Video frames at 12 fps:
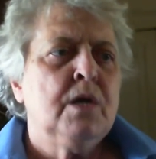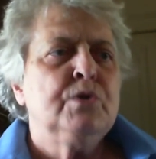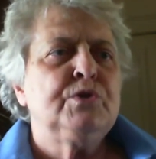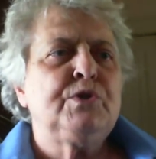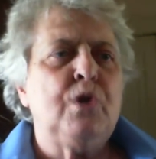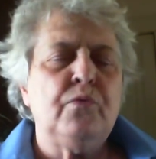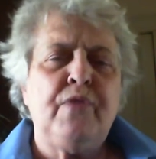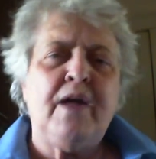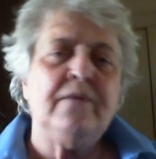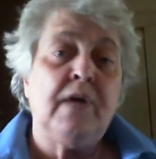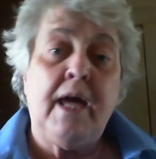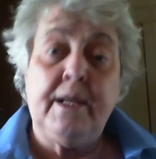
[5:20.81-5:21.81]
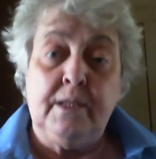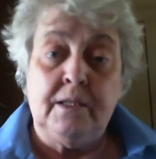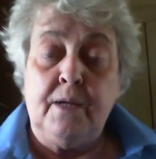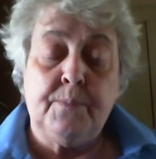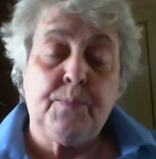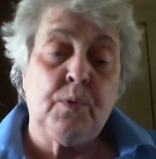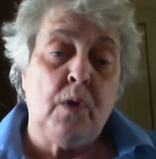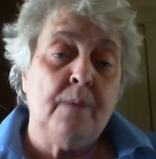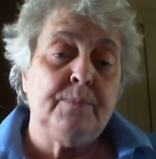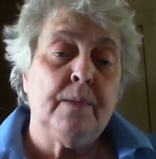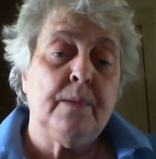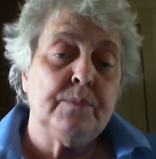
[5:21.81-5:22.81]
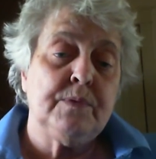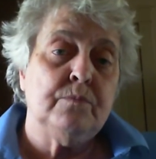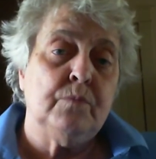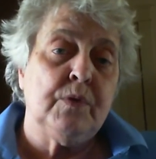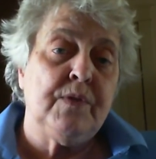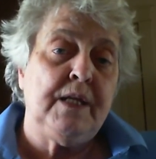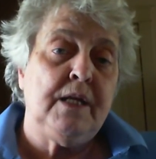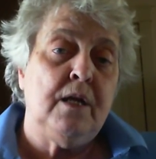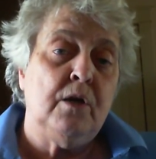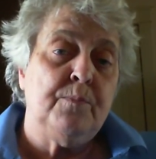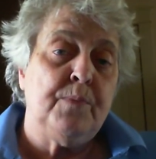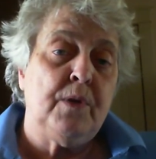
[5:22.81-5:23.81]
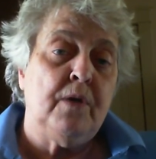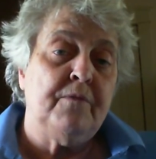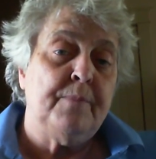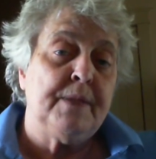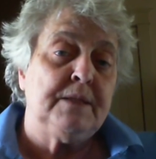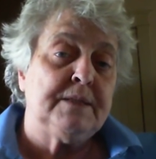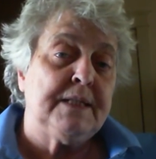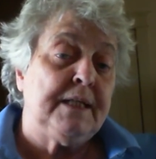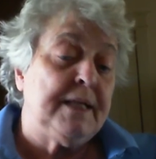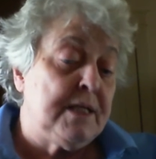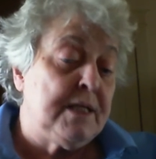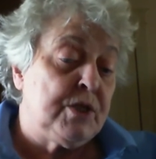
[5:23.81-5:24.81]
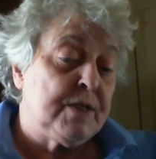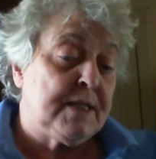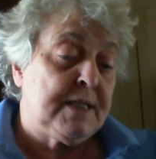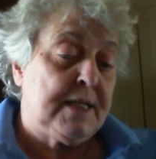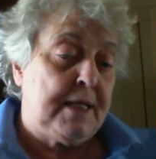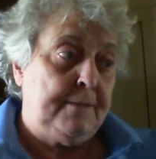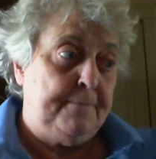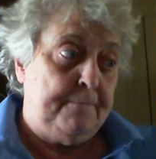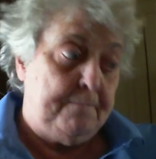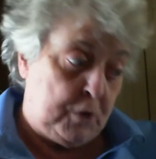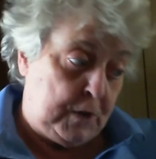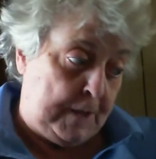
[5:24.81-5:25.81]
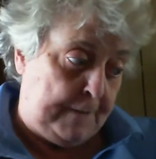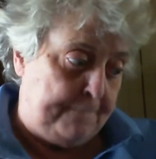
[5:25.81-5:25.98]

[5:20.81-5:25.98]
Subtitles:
So they've got a lot of problems with any hope of building a nation state. Okay.